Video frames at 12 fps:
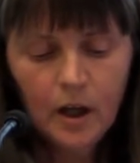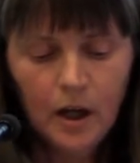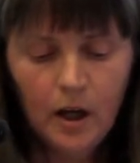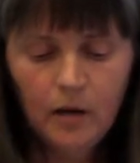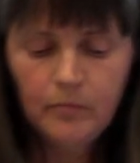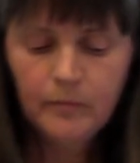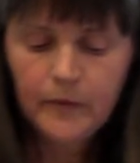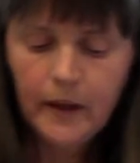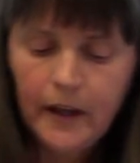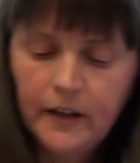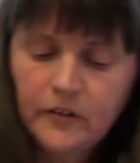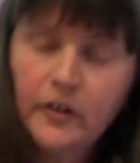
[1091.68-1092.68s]

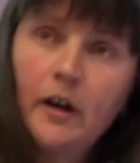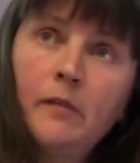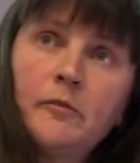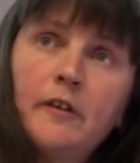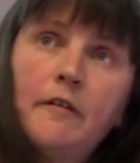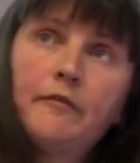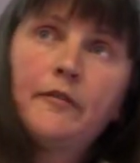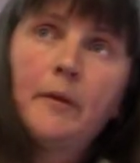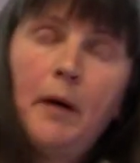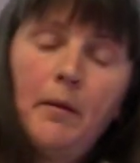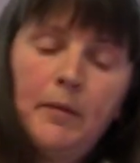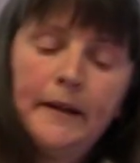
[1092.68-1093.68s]
In terms of the
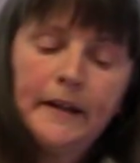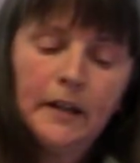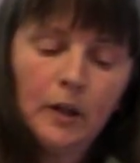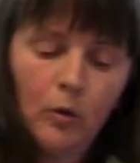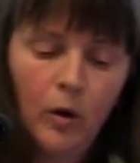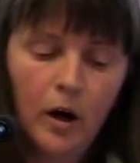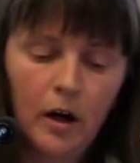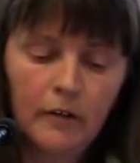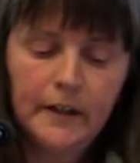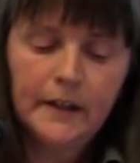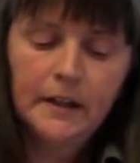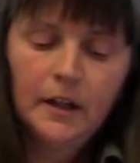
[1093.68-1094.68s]
public
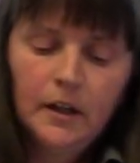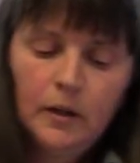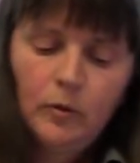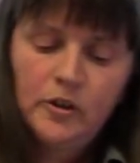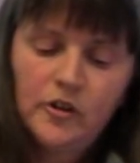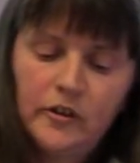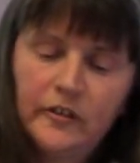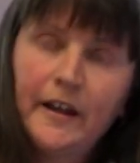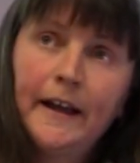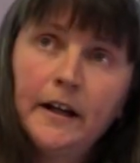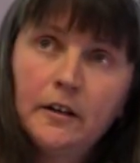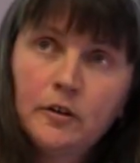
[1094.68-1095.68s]
inquiry, which is
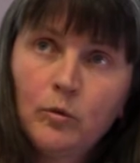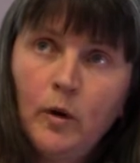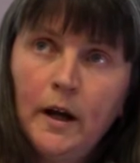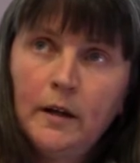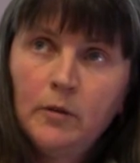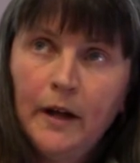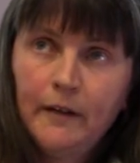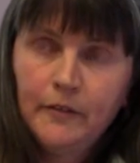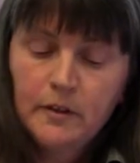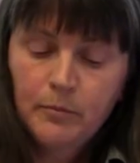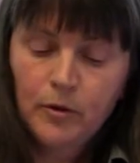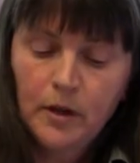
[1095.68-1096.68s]
getting underway, we're
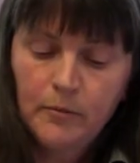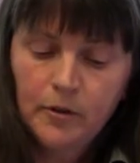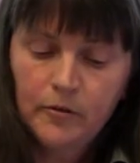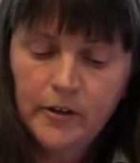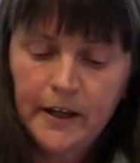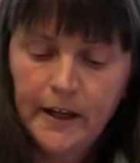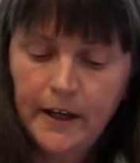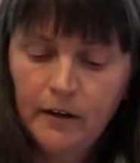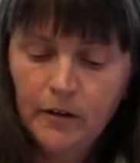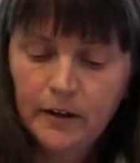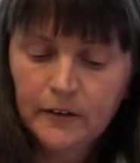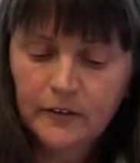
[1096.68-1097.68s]
having the preliminary
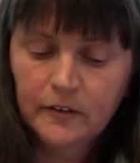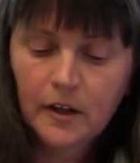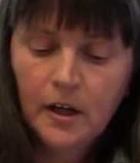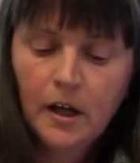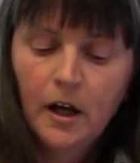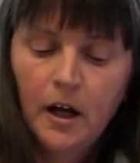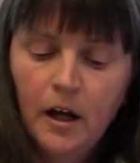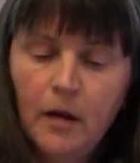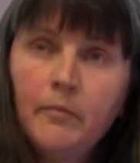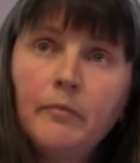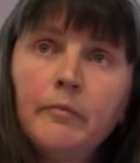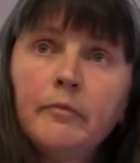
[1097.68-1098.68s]
hearings.
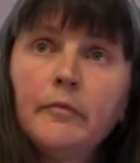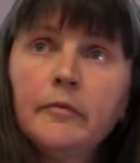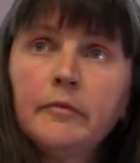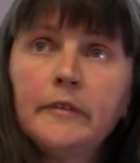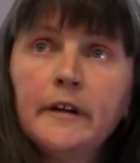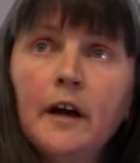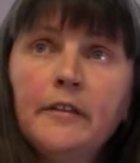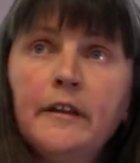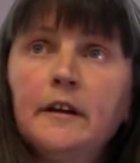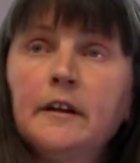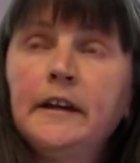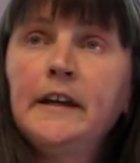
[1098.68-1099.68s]
The
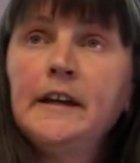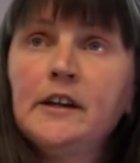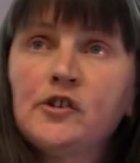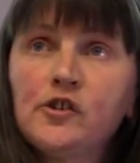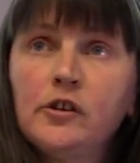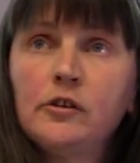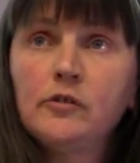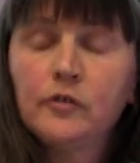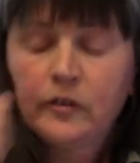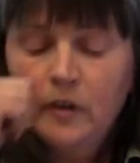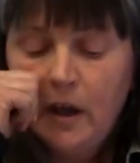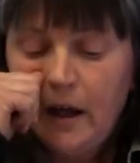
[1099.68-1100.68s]
other key
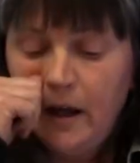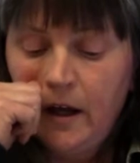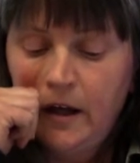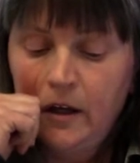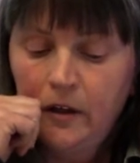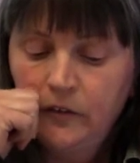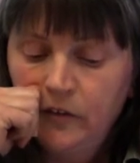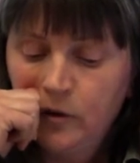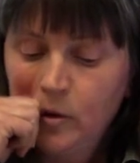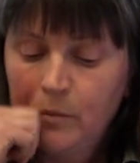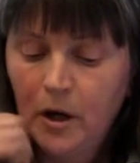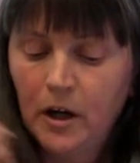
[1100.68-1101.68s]
issues
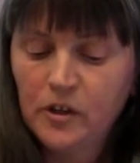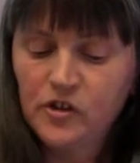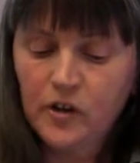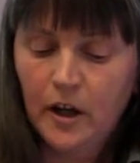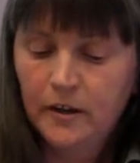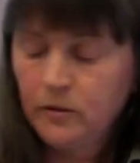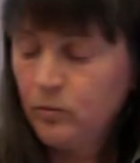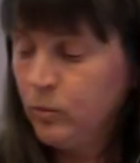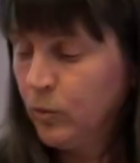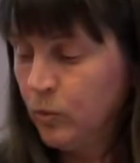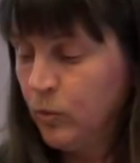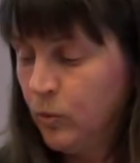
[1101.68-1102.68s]
to emerge, and
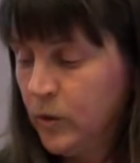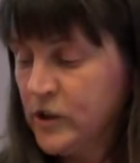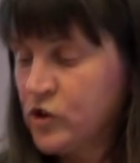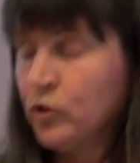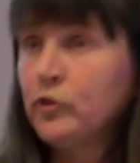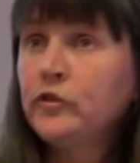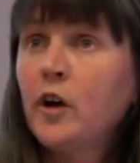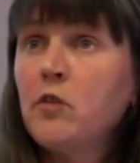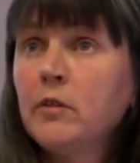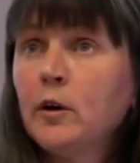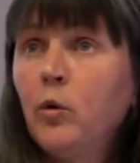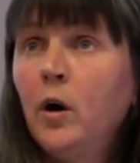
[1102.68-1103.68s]
which
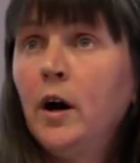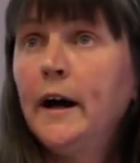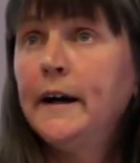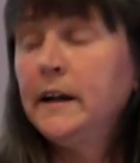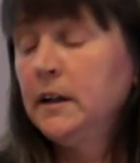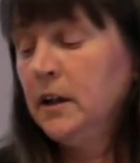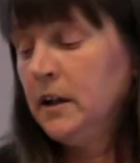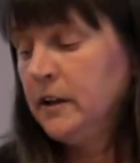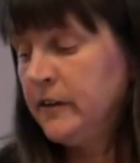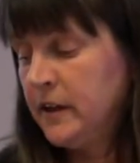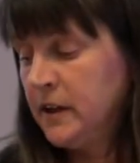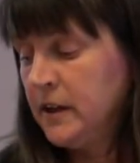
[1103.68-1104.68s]
also require
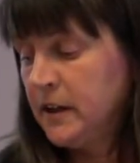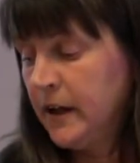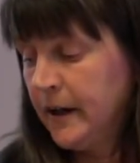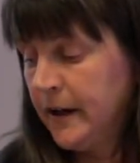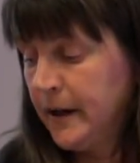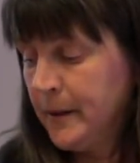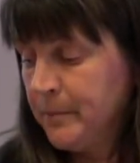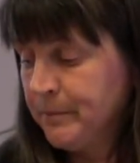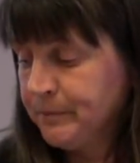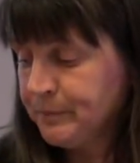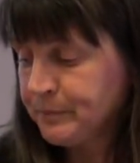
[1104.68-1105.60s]
the,